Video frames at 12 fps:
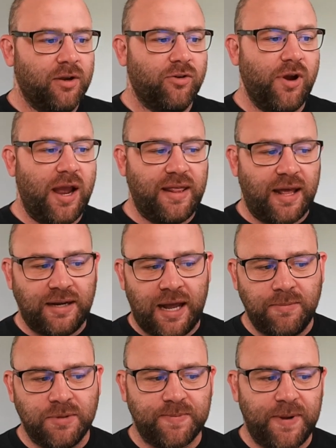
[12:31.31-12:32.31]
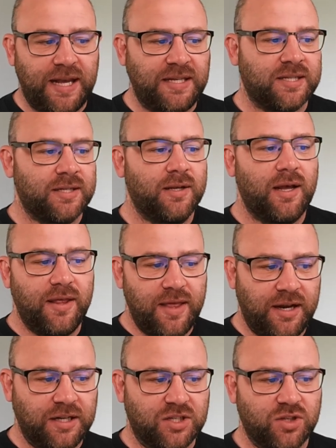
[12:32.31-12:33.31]
create that namespace, and
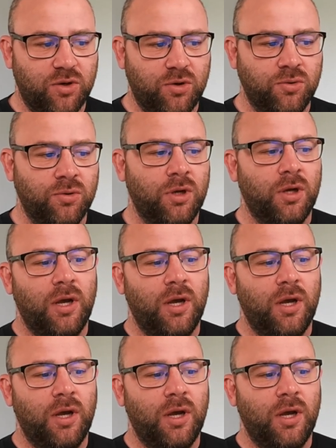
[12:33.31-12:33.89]
then install.